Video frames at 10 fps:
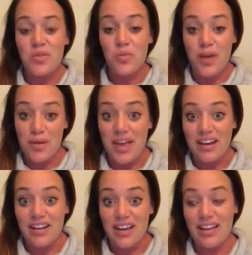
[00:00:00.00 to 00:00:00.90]

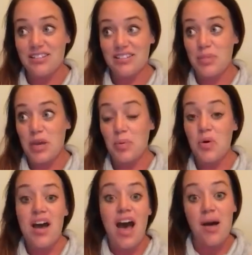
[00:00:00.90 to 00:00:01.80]
women and
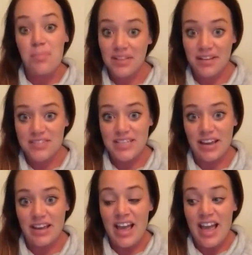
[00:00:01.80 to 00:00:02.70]
people
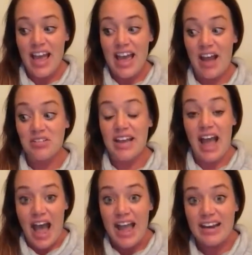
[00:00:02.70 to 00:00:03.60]
uplifting, and I was like,
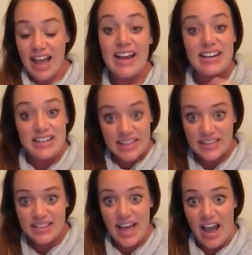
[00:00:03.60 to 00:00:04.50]
I needed
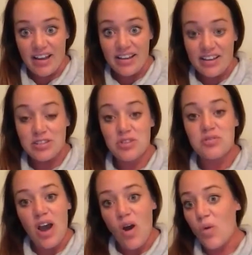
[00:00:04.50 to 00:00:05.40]
that. So
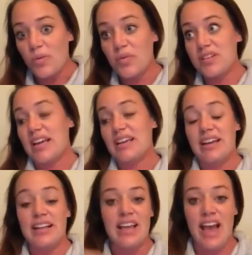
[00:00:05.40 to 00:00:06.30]
not only was I
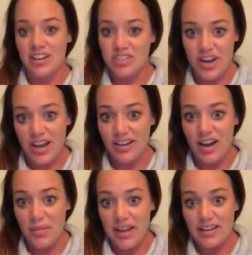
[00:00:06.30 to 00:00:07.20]
getting the extra
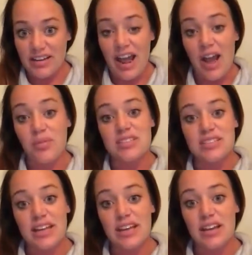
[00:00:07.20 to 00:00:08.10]
income I needed, I was
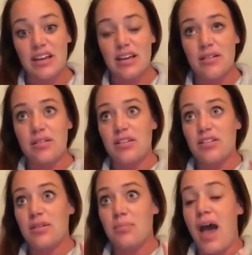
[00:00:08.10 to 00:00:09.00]
getting
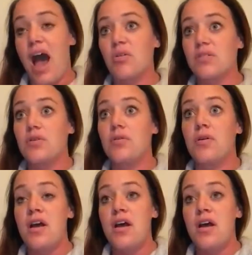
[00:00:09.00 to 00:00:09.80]
the powerful,